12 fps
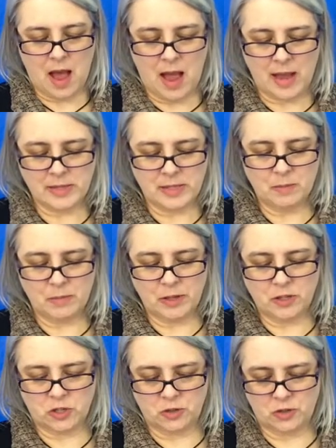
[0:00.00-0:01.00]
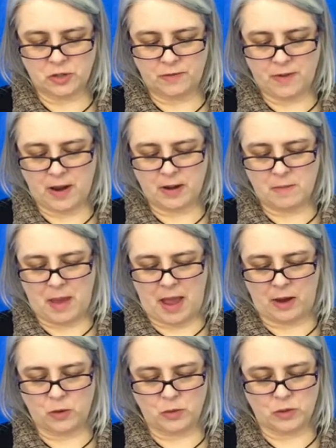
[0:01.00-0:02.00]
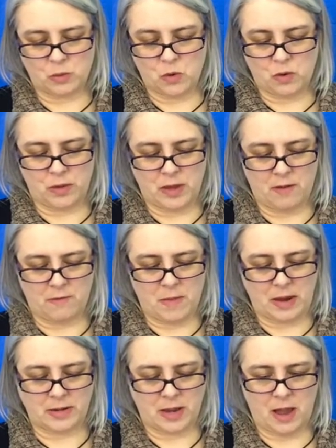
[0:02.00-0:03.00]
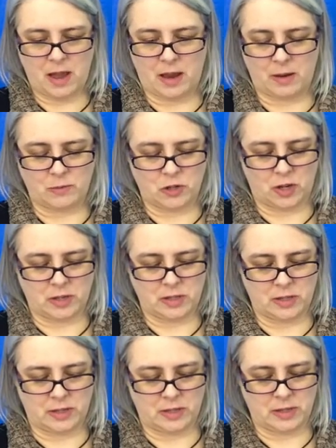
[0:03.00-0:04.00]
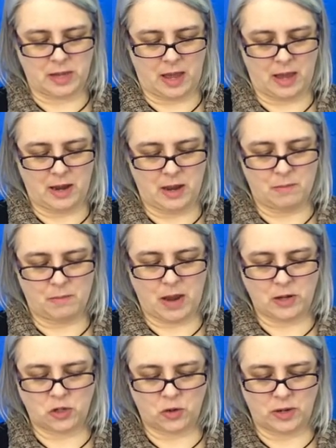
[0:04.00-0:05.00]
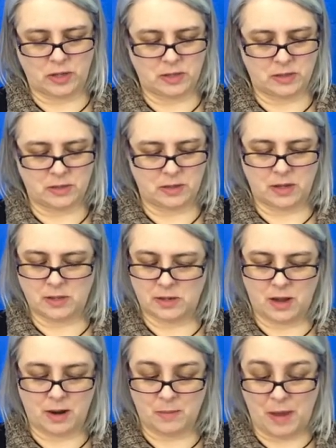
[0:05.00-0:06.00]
"I simply choose to find a man who is worthy of my time," Jocelyn said. "My choice is not